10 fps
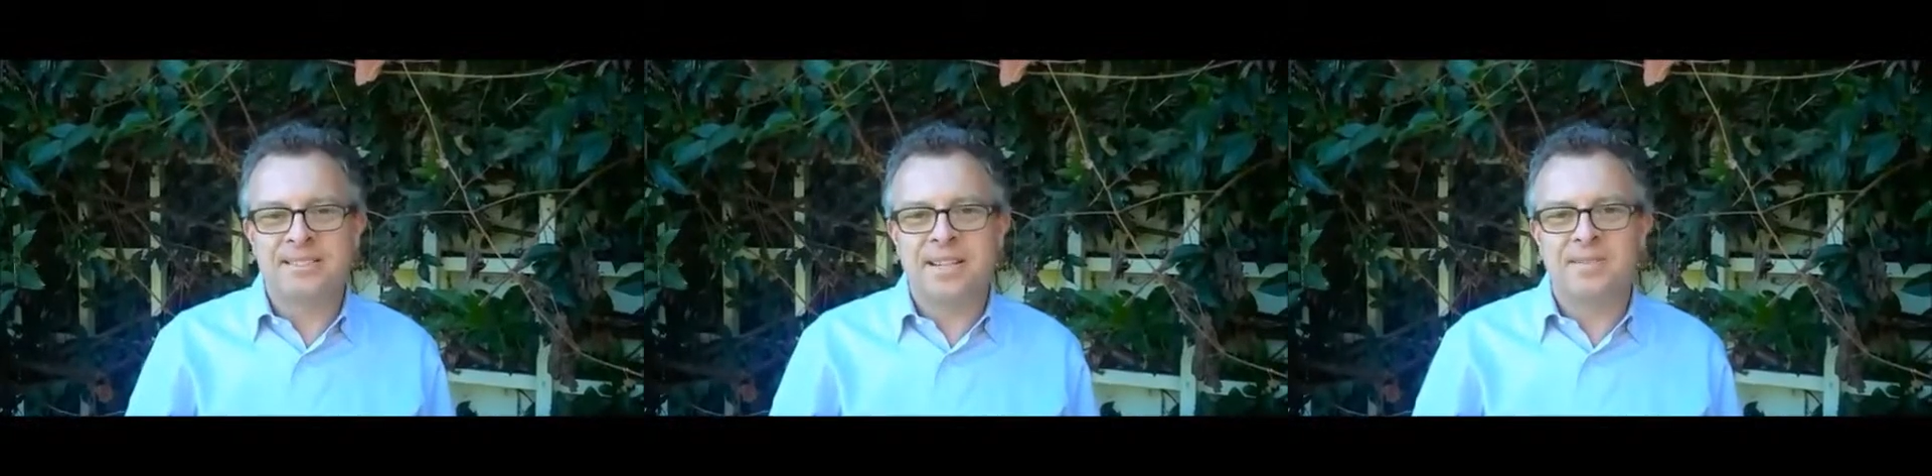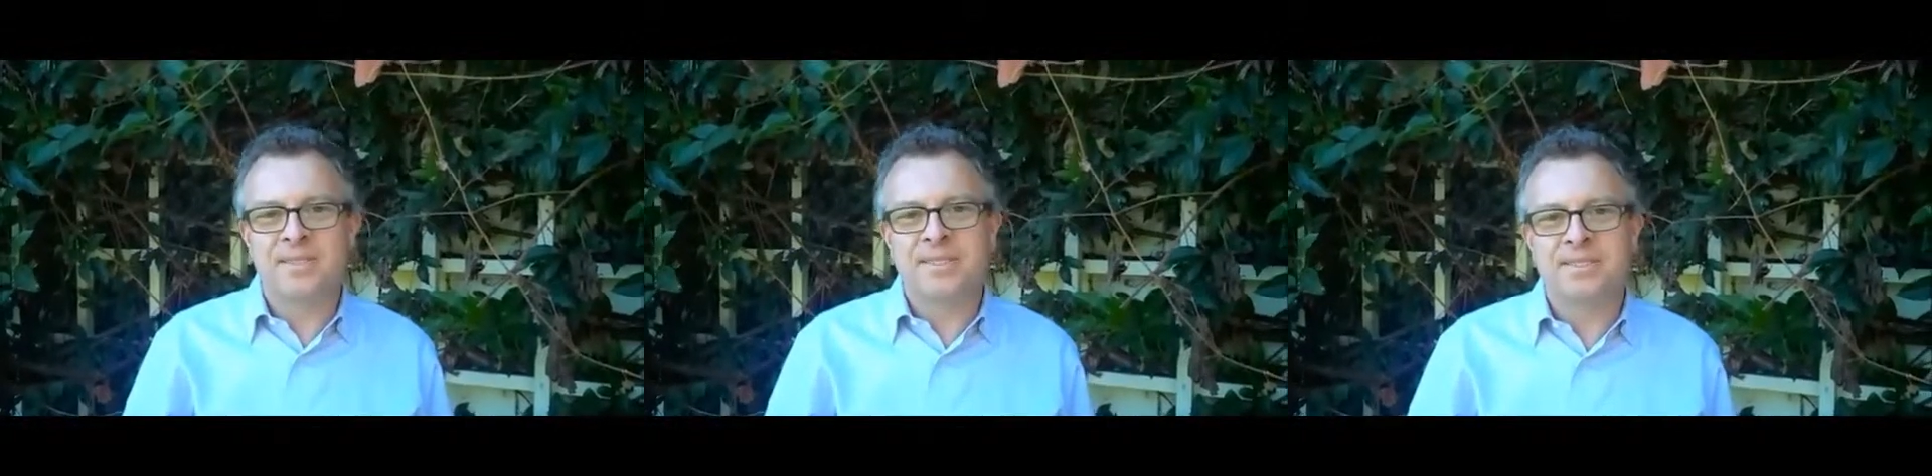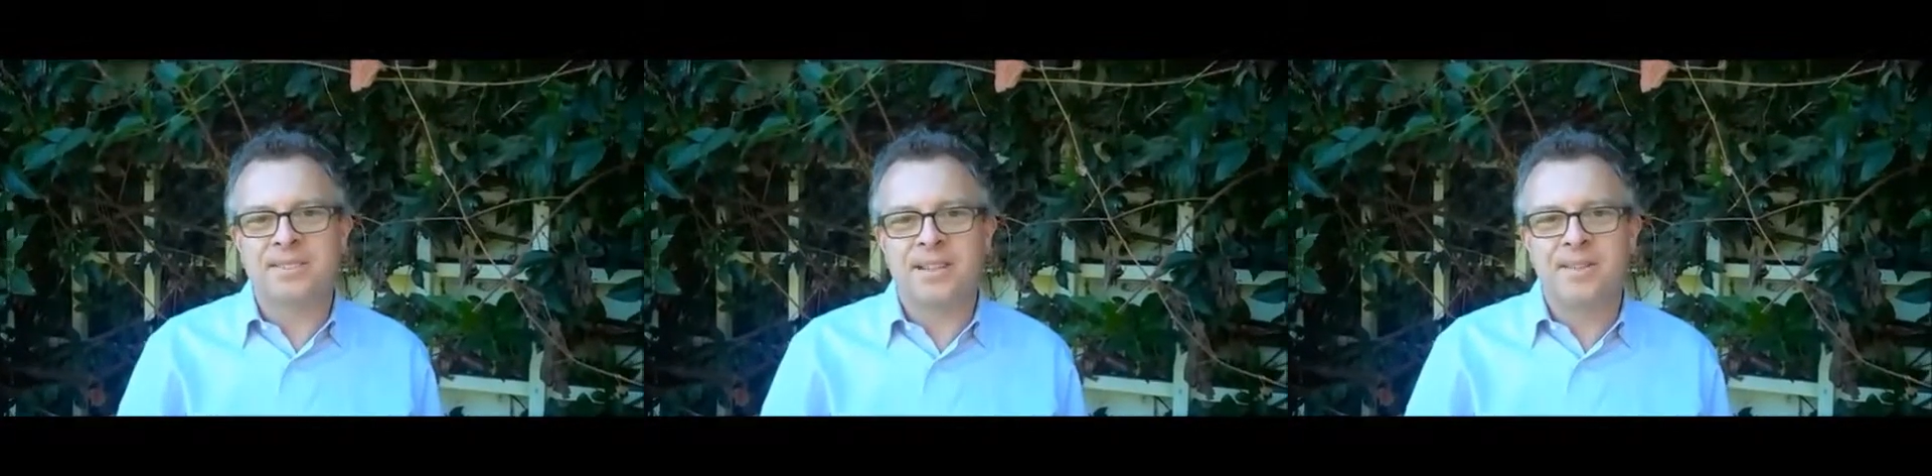in San
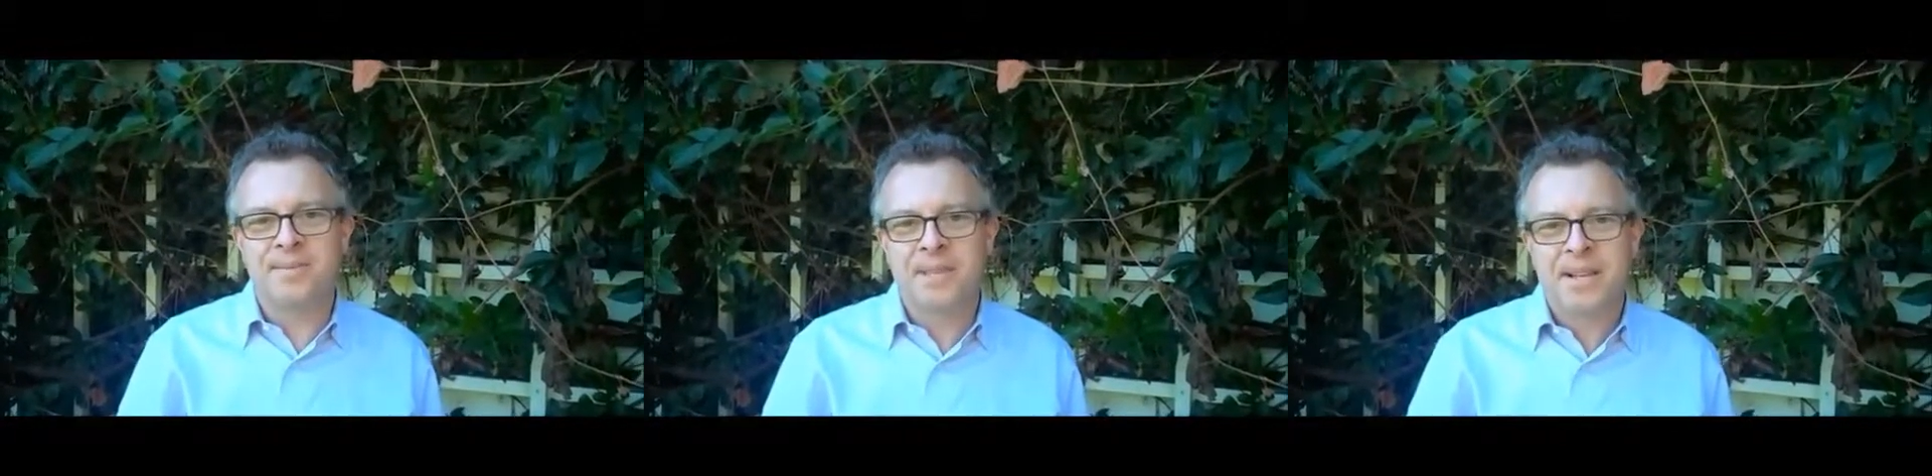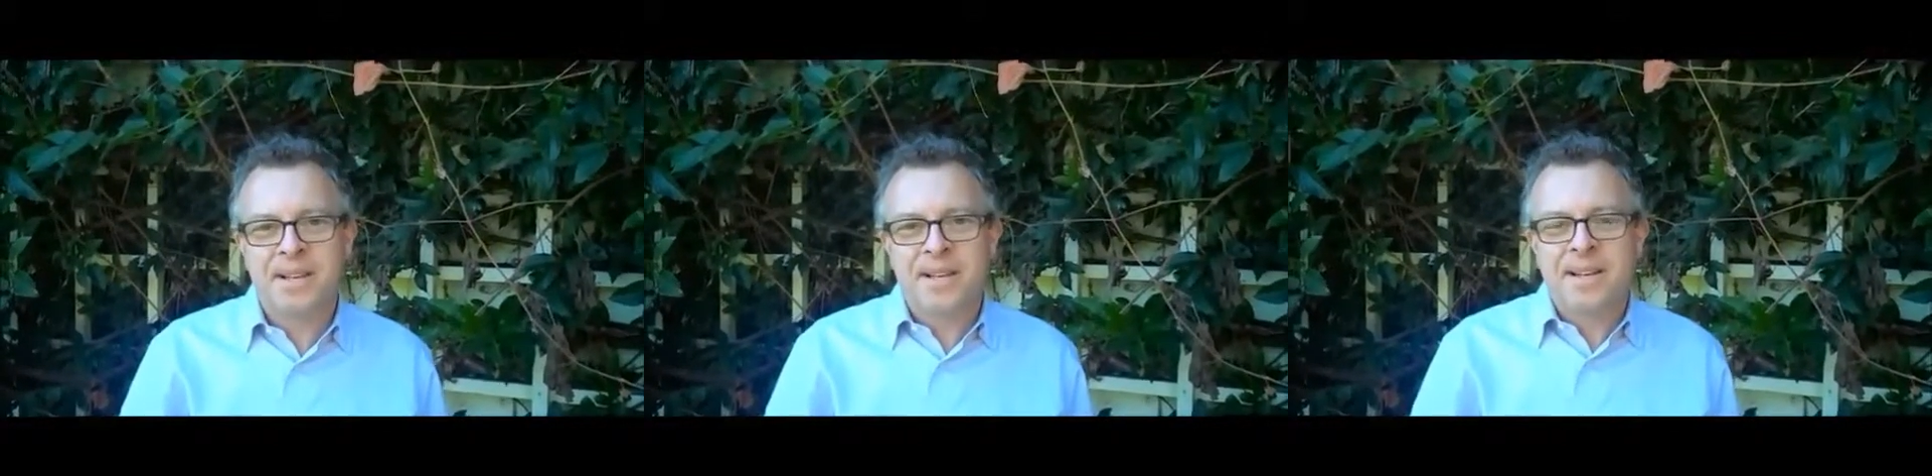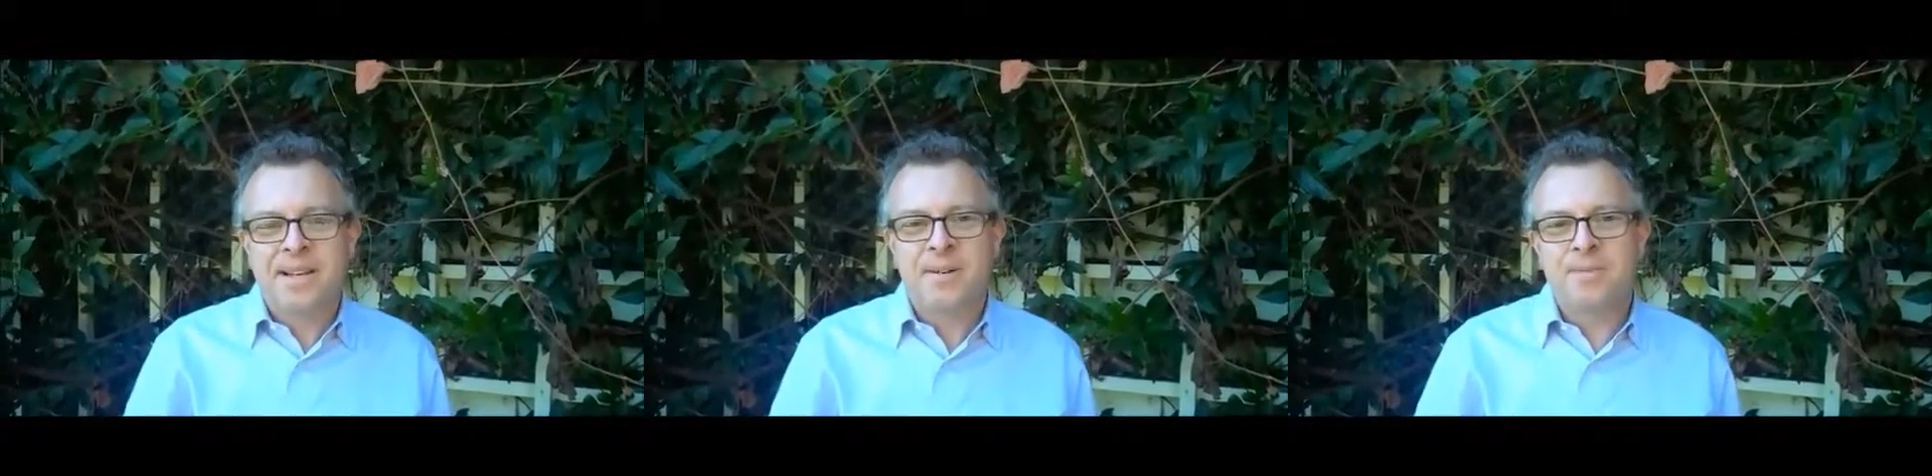Francisco,
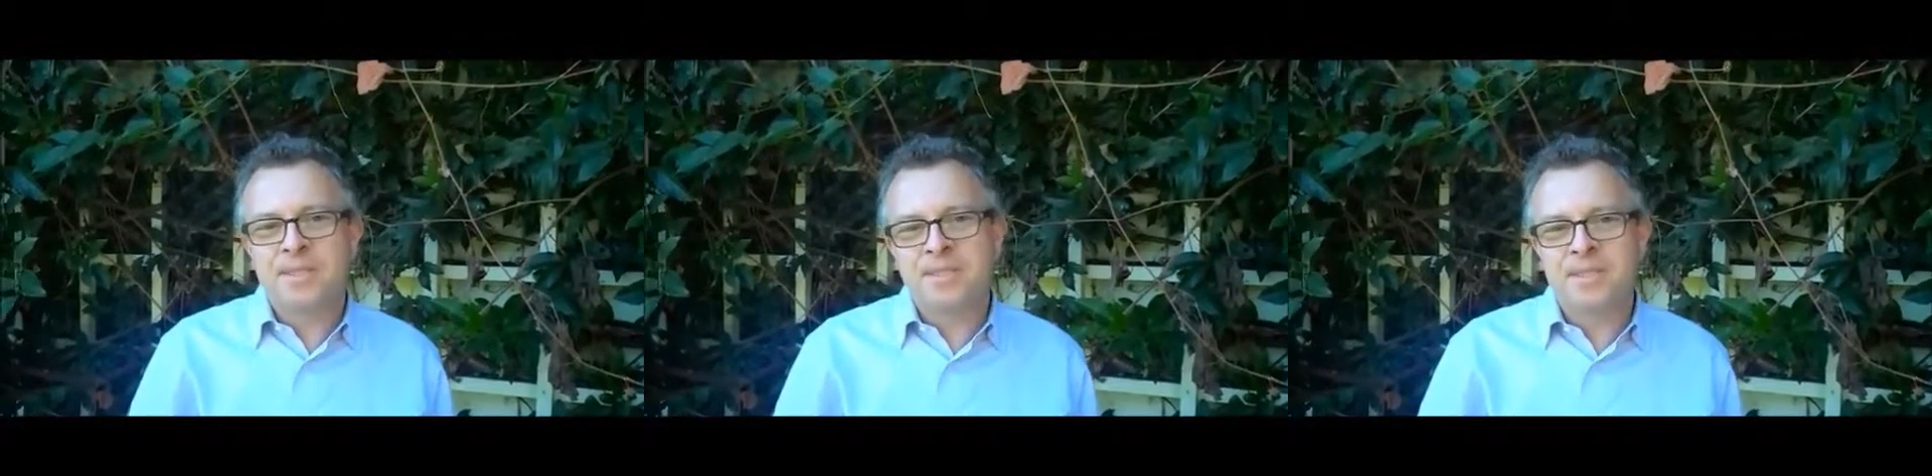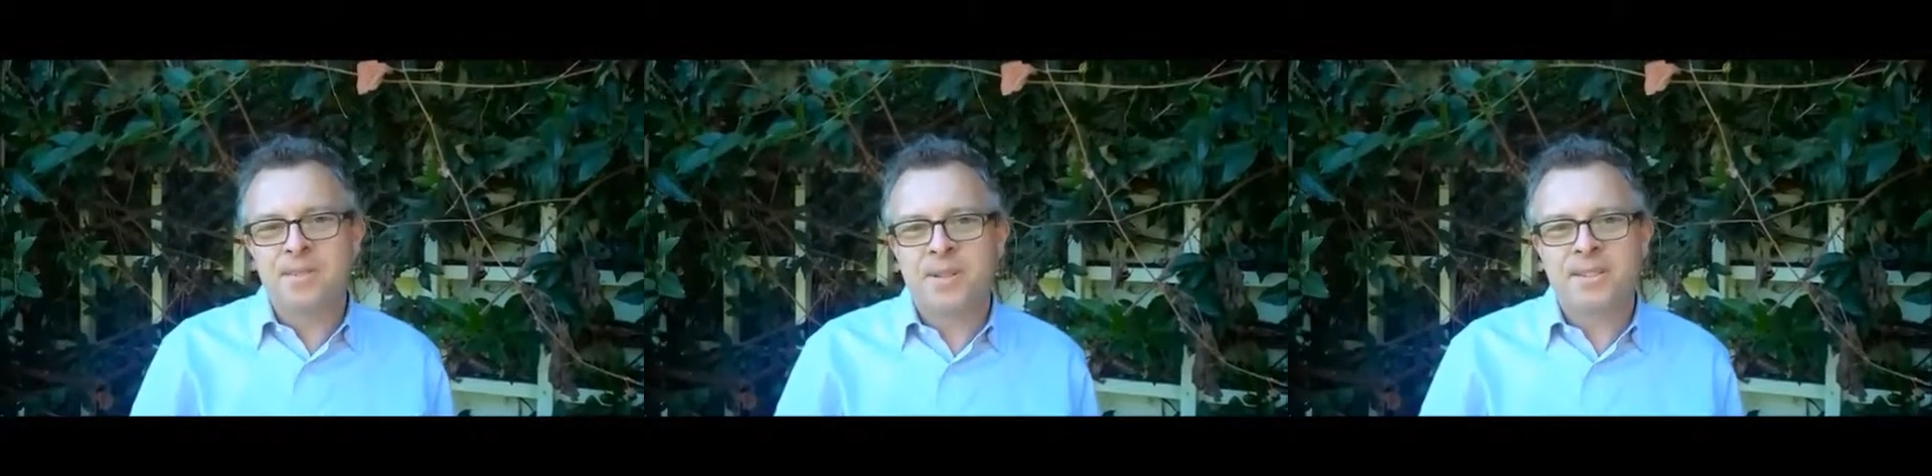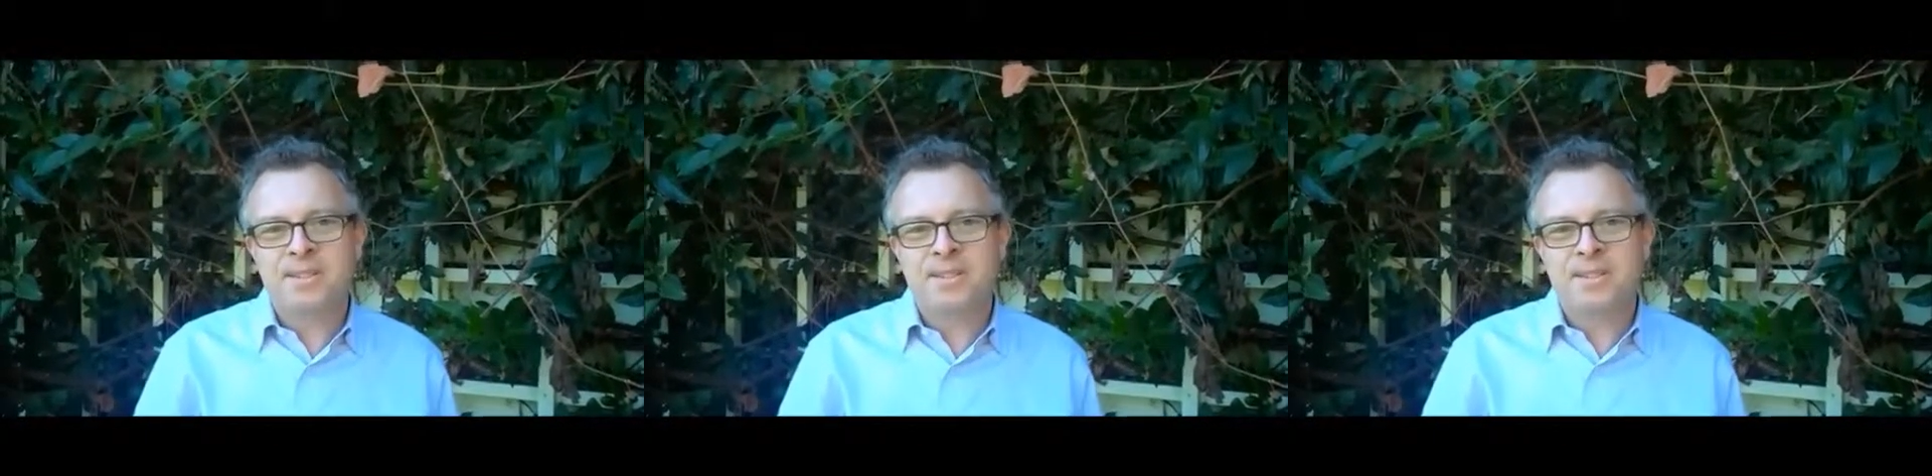and I hope to see you at